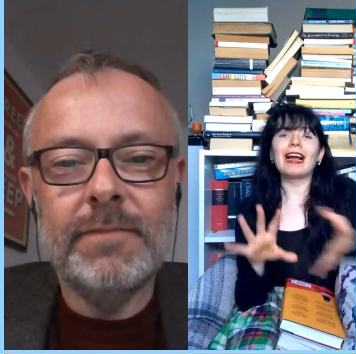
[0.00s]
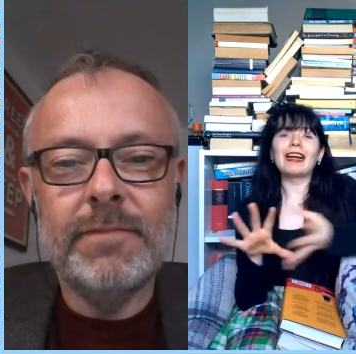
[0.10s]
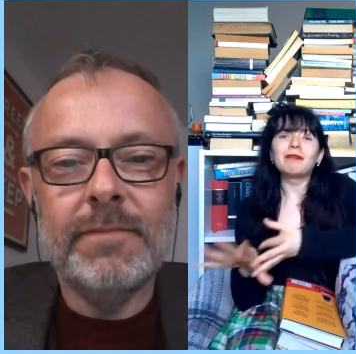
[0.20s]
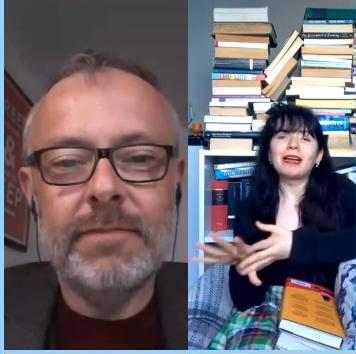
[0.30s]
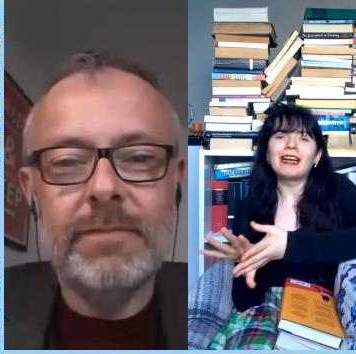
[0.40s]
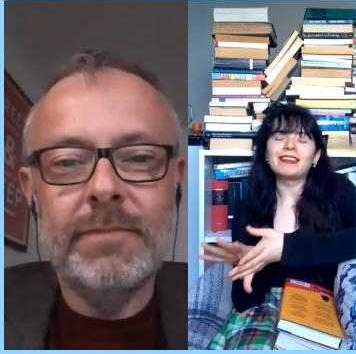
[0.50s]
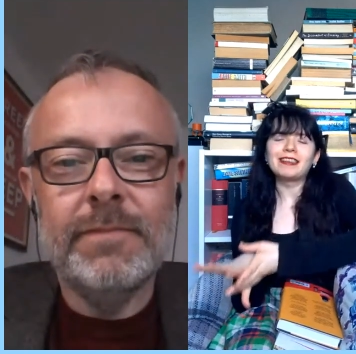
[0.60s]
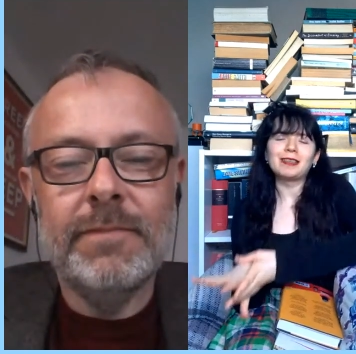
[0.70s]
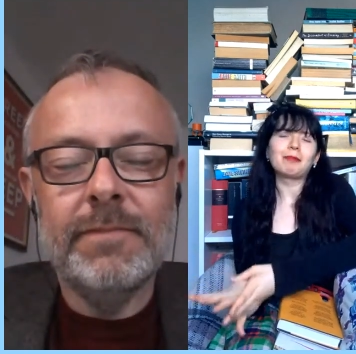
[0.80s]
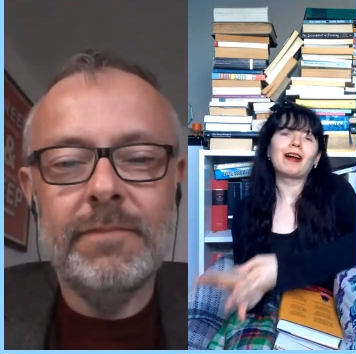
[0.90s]
Speaker 1: a second
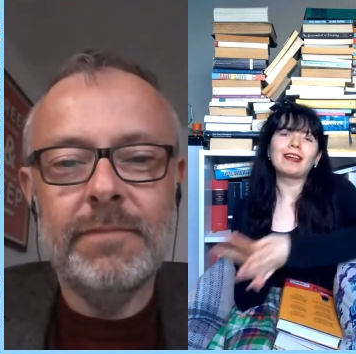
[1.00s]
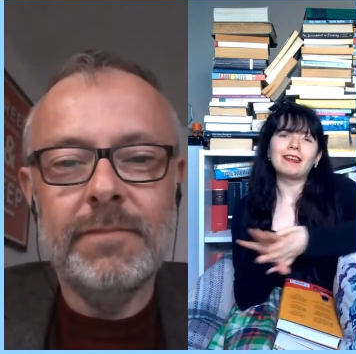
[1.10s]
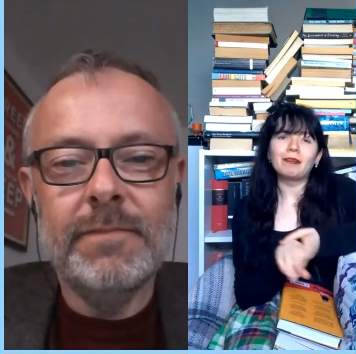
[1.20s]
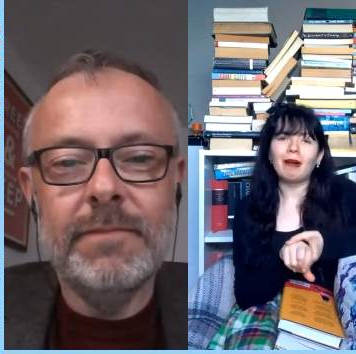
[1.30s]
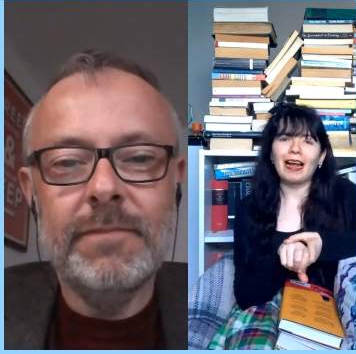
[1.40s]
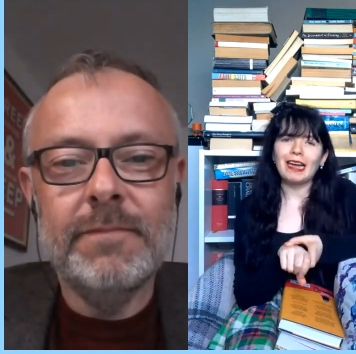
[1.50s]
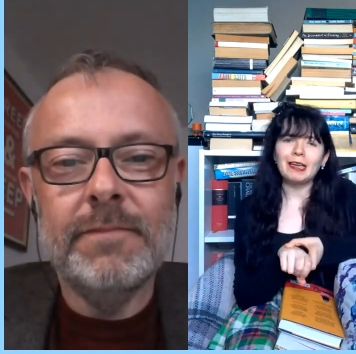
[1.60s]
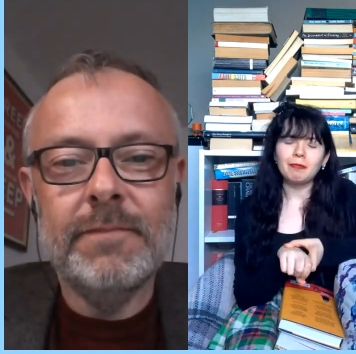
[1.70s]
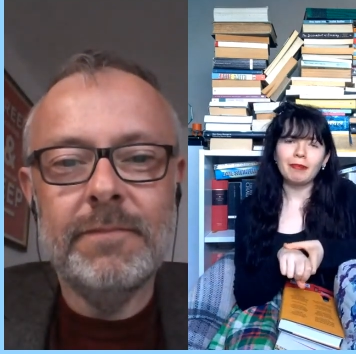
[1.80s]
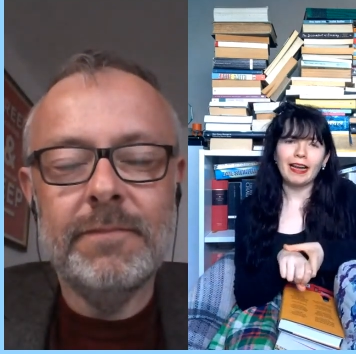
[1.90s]
relationship while he's
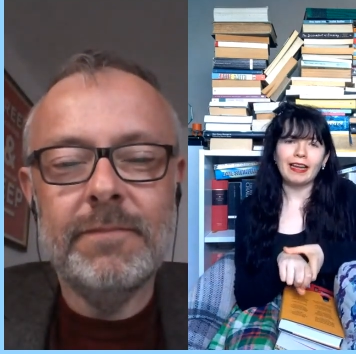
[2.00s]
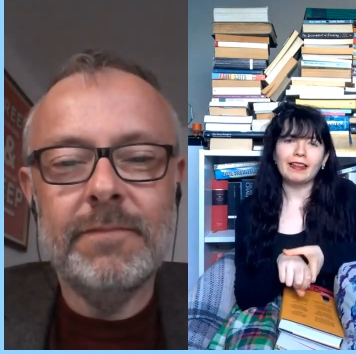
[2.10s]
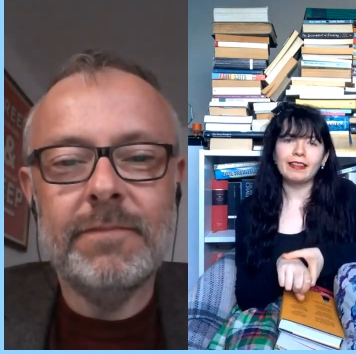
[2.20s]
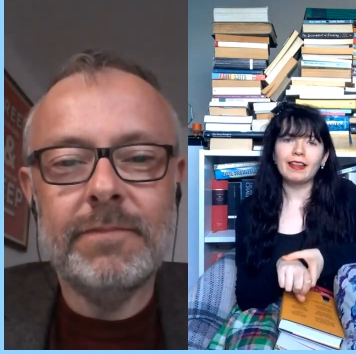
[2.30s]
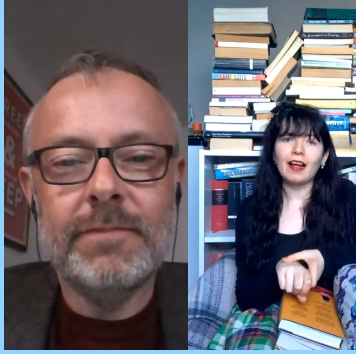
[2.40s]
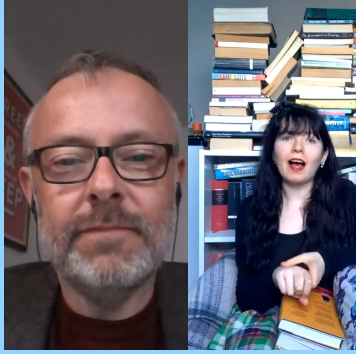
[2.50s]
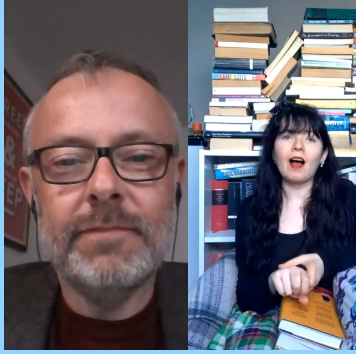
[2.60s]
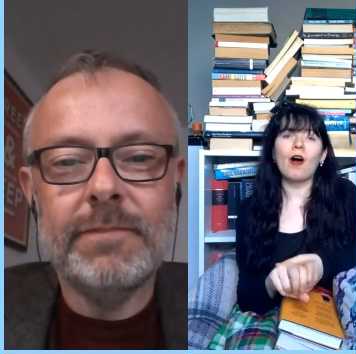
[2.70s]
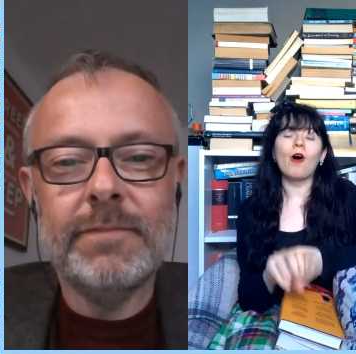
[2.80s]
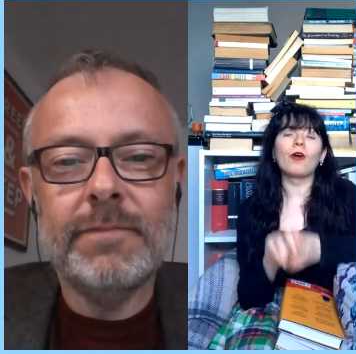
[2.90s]
away with
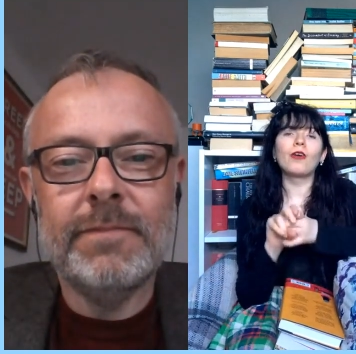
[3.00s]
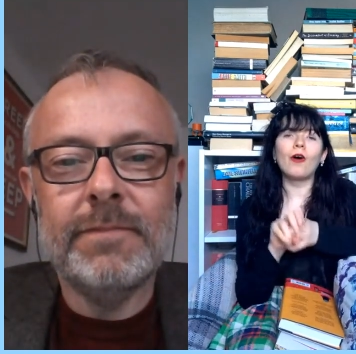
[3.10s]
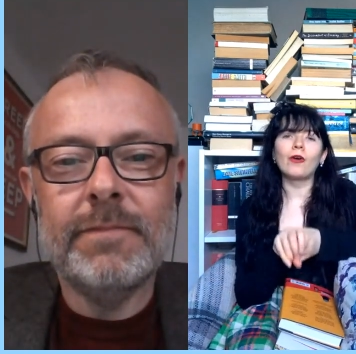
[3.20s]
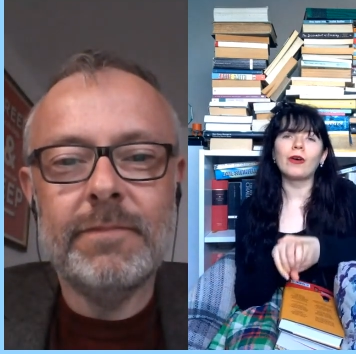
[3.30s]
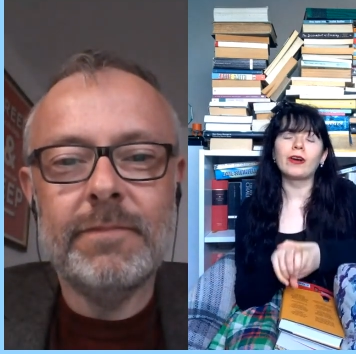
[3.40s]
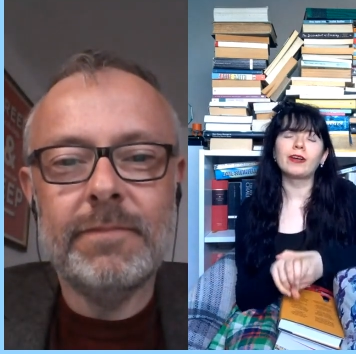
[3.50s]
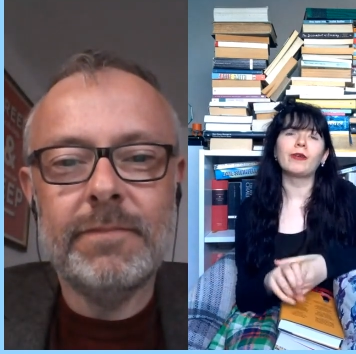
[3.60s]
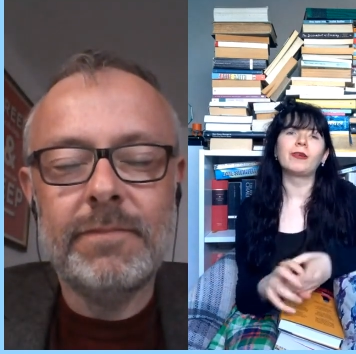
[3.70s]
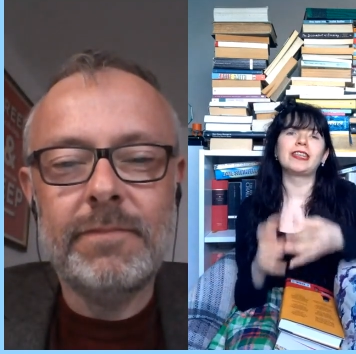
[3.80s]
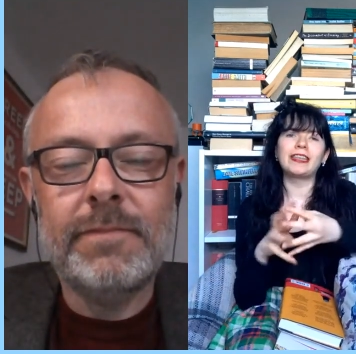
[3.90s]
a uh, Hong
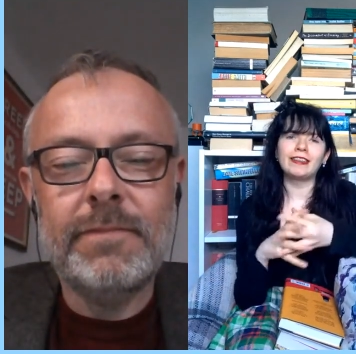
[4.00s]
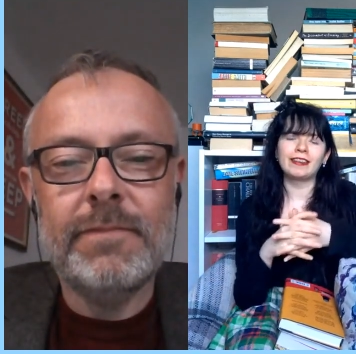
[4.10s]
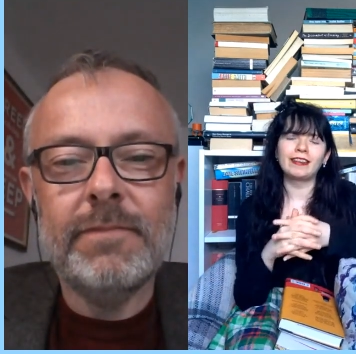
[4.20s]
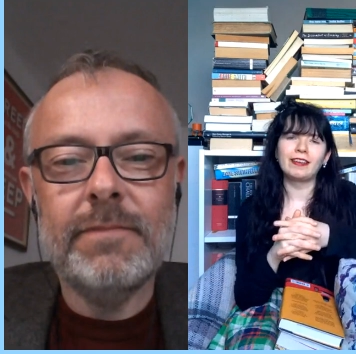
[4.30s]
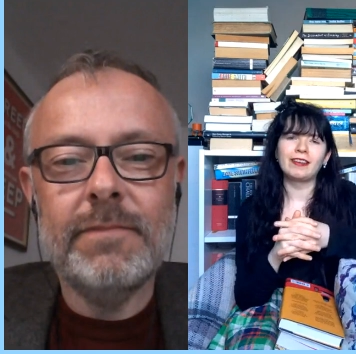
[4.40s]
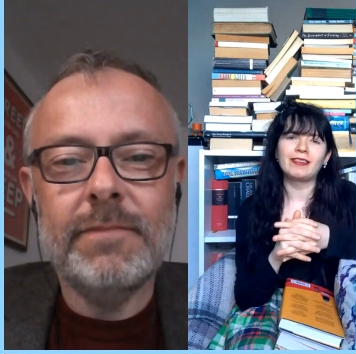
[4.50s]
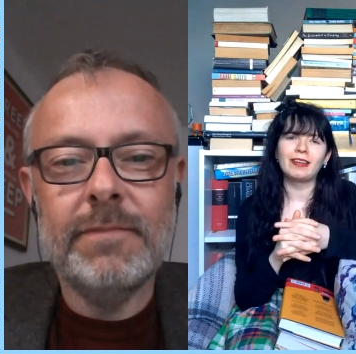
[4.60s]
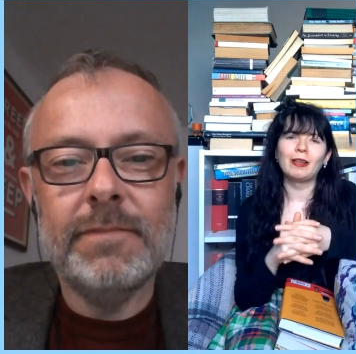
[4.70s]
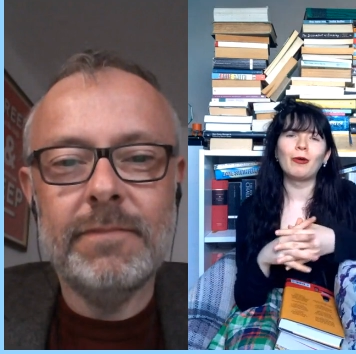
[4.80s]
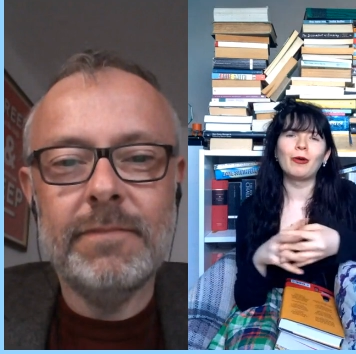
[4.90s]
Konger called Edith,
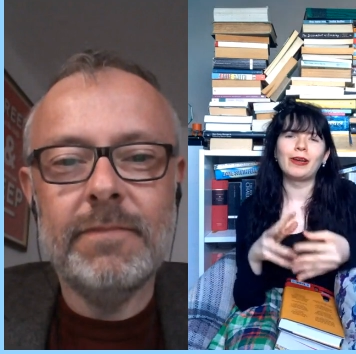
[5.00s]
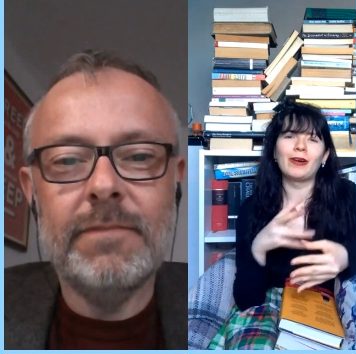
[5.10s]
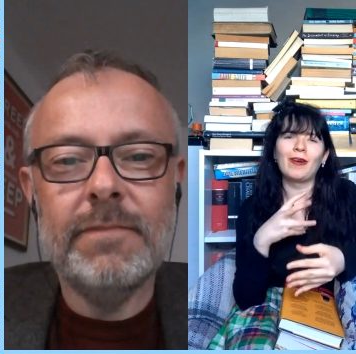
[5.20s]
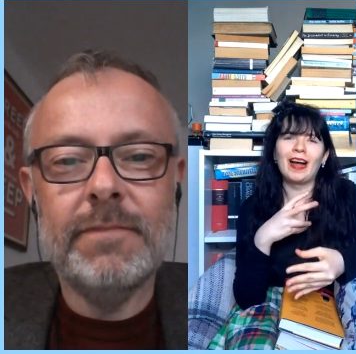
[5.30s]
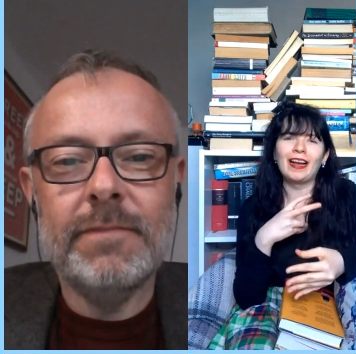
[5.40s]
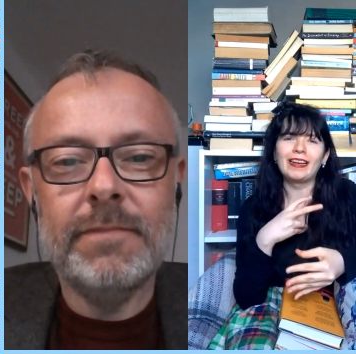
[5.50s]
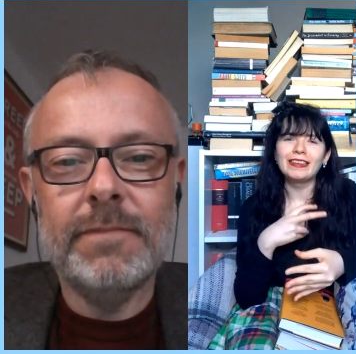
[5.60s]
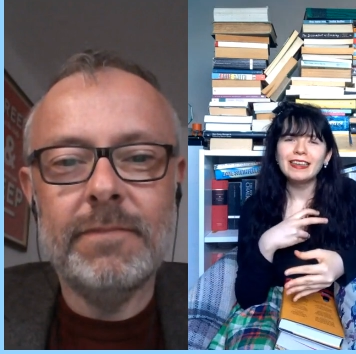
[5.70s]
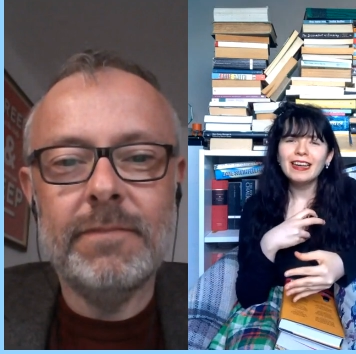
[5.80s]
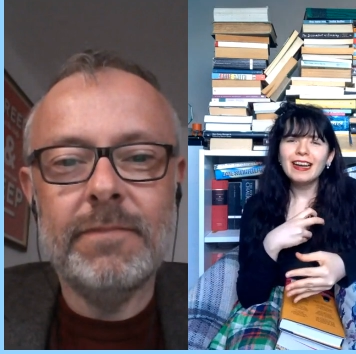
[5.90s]
who's a lawyer
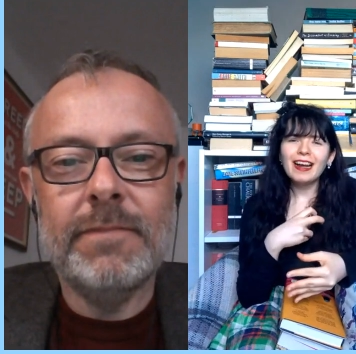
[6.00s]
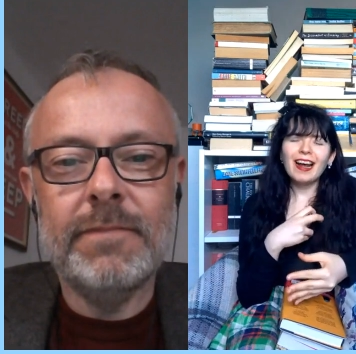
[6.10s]
and